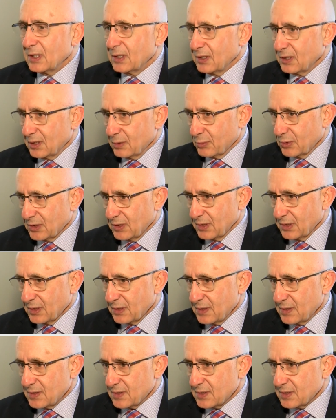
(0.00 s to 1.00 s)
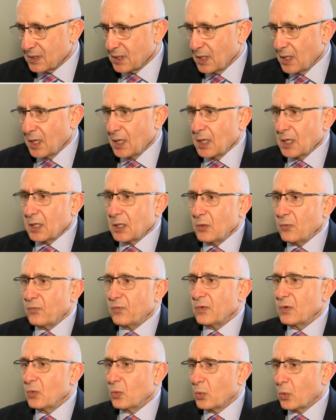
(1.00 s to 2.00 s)
in the Middle East, if
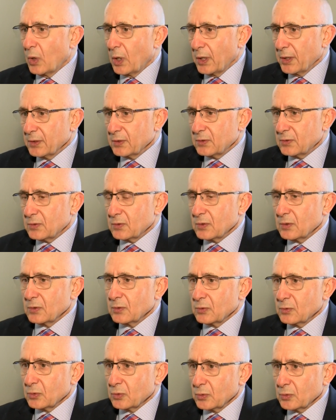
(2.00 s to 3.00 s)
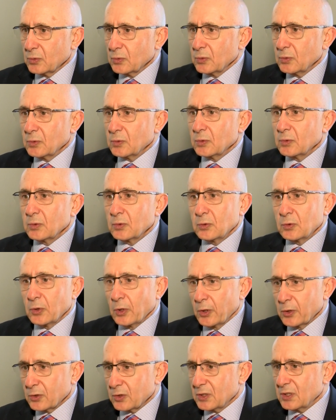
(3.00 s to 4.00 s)
we want to
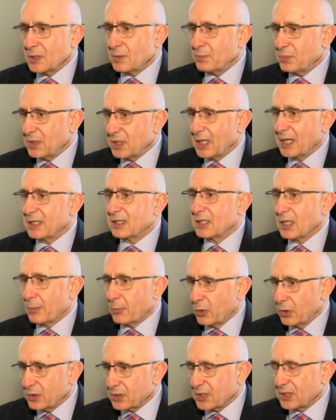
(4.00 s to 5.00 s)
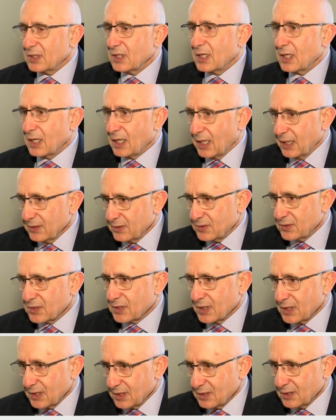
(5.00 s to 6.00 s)
Turkey be a democratic
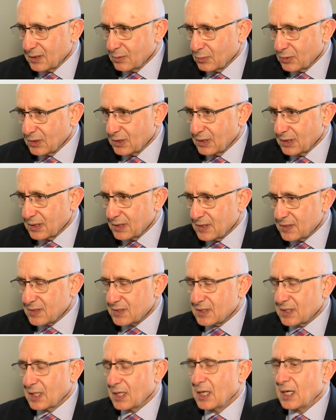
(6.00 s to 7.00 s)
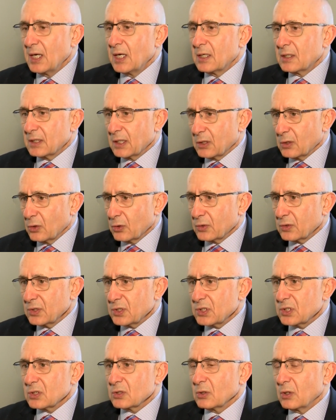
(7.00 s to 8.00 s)
country in the Middle East,
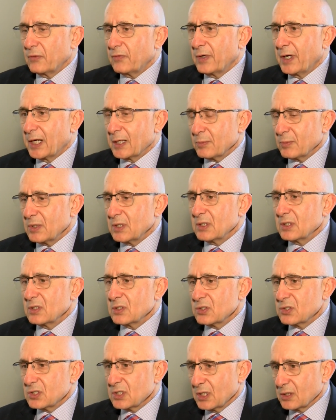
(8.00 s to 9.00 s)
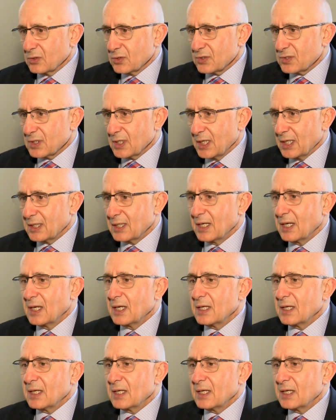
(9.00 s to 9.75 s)
recognition of Armenian genocide